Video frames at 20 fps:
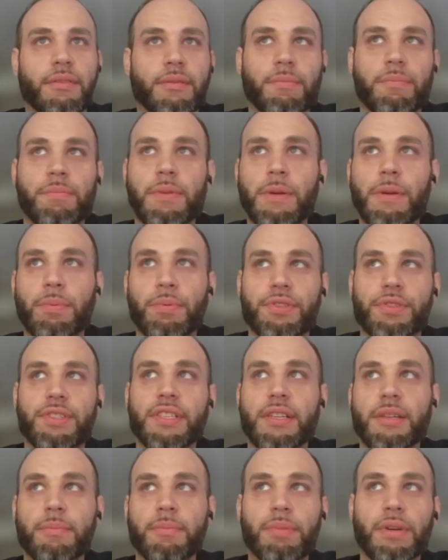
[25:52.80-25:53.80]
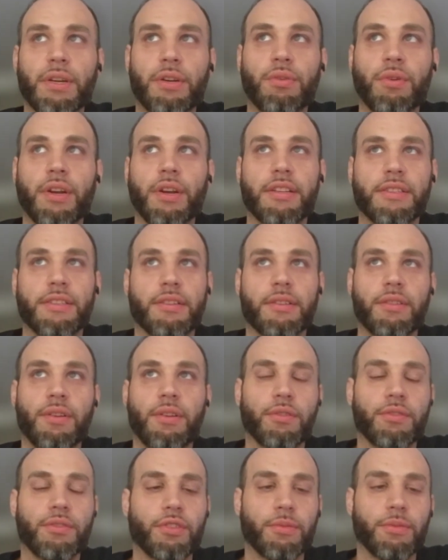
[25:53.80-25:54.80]
people see Bitcoin as a
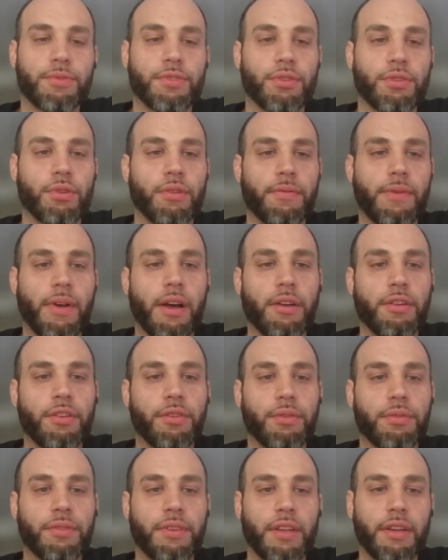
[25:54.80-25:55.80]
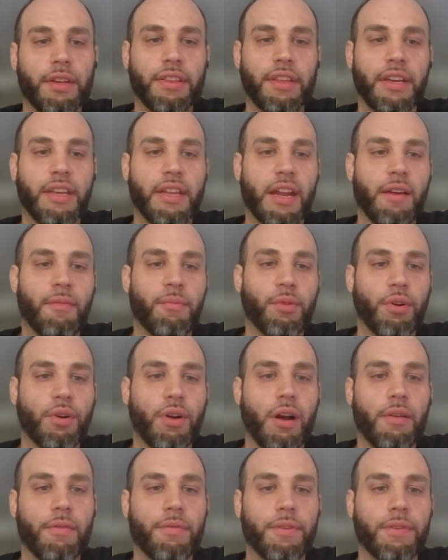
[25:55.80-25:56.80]
long-term store of value. They can have more
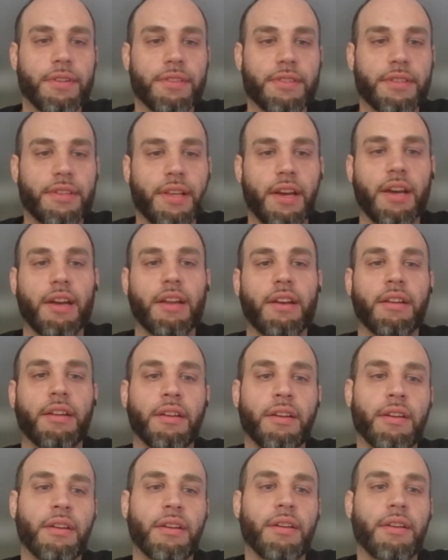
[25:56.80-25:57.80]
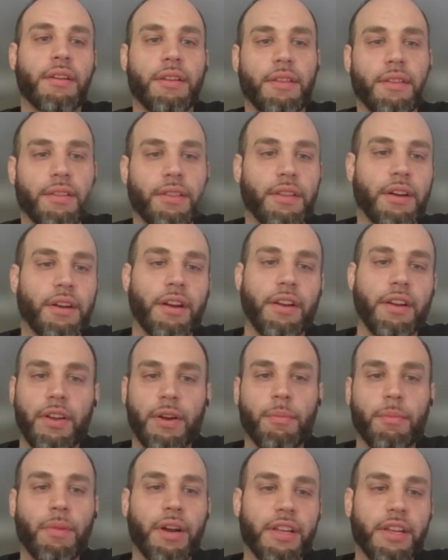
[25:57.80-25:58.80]
confidence that
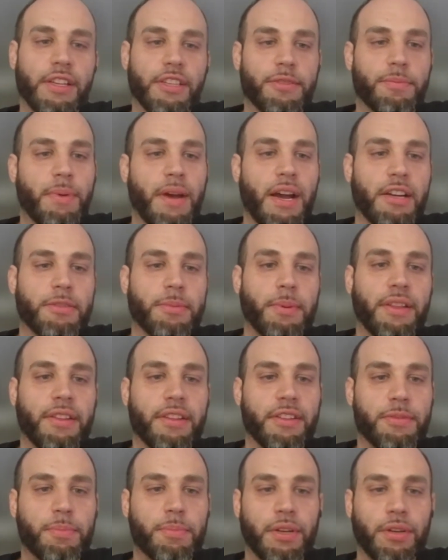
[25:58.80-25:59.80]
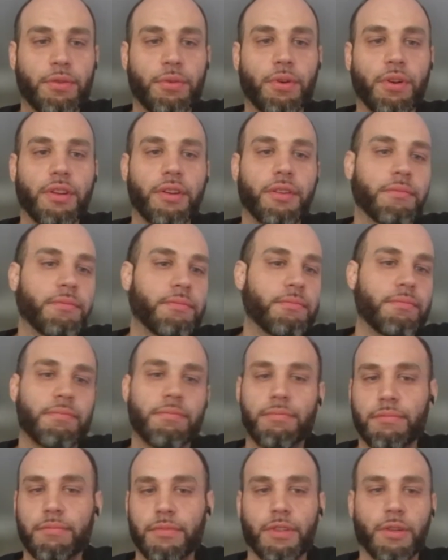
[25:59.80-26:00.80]
their money is backed by this Bitcoin.
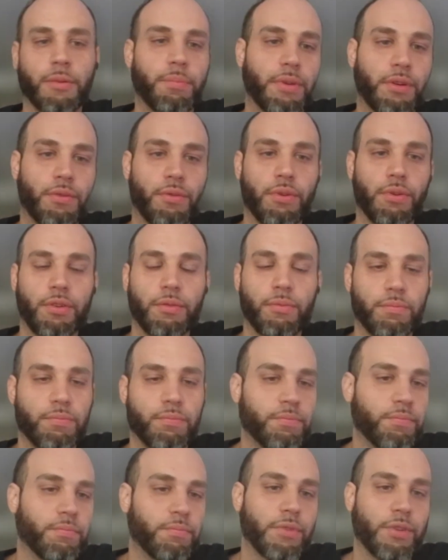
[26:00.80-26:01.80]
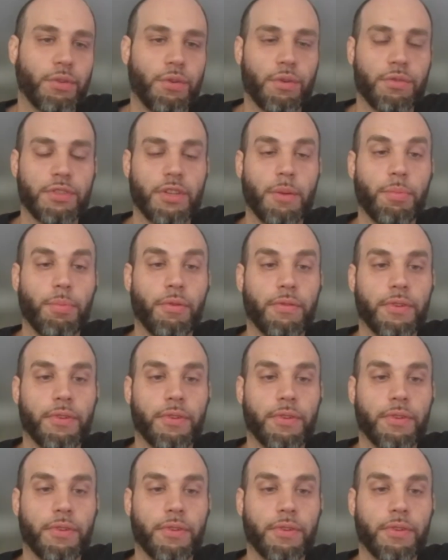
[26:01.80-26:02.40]
Bitcoin goes up over